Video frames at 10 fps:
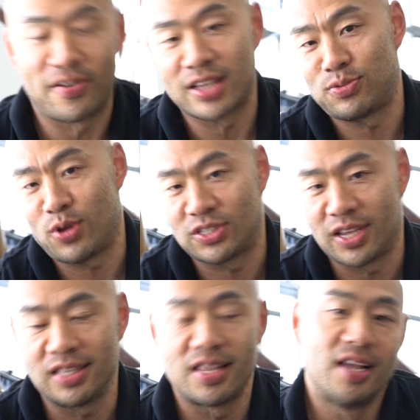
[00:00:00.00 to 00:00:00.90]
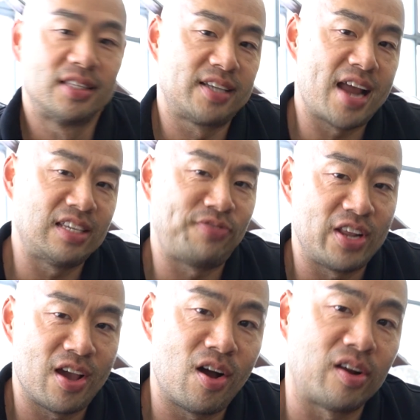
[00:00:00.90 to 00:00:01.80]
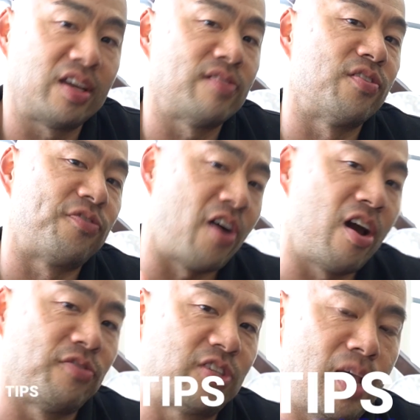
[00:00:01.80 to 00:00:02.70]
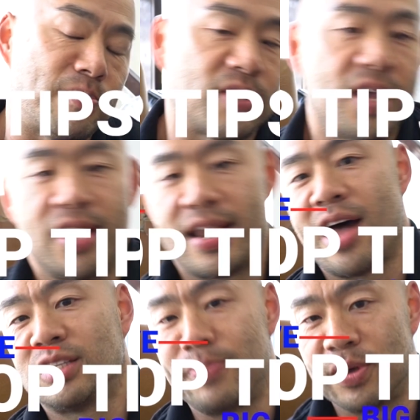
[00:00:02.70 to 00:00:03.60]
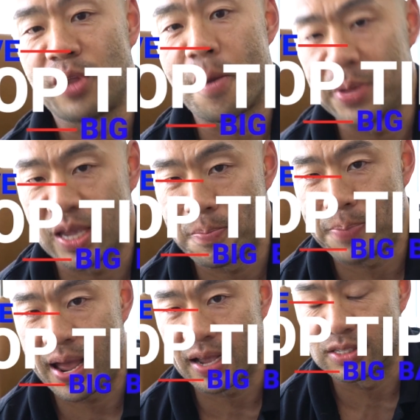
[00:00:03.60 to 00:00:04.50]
Thanks for watching. Today's video, I'm going to give you 5 tips on how to build a bigger back.